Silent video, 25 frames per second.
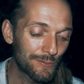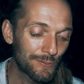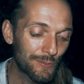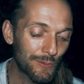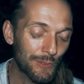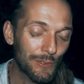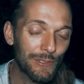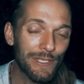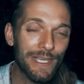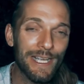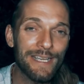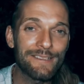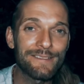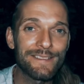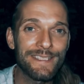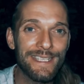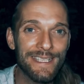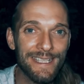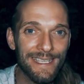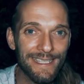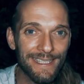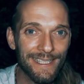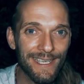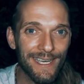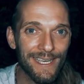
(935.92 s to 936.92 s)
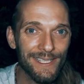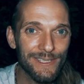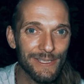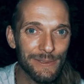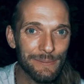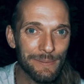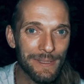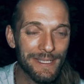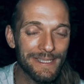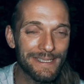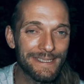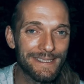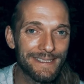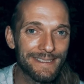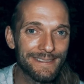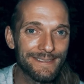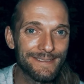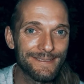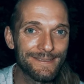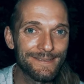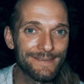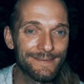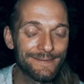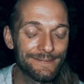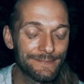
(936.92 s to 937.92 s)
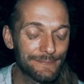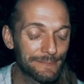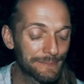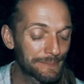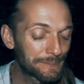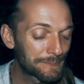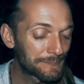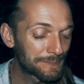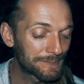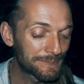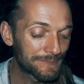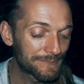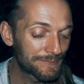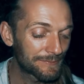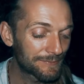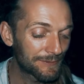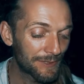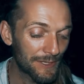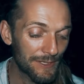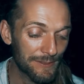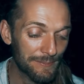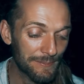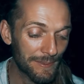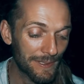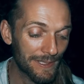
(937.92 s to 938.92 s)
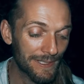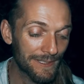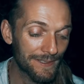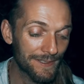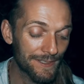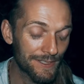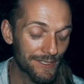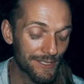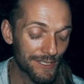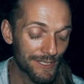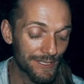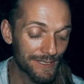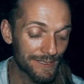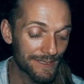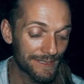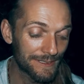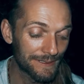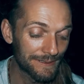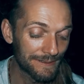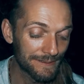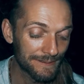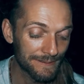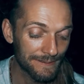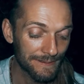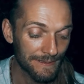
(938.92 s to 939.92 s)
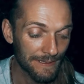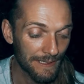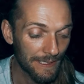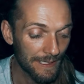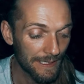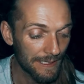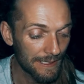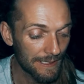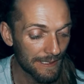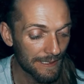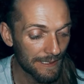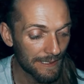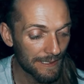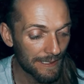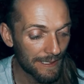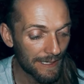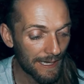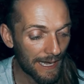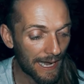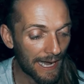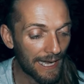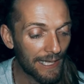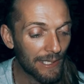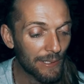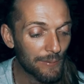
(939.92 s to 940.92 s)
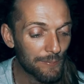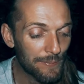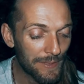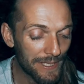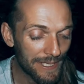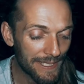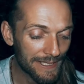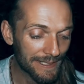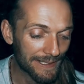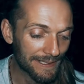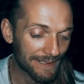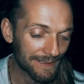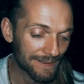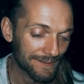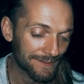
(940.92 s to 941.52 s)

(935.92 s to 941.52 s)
Got to get rid of that carnal mind. First part of the journey. I'll make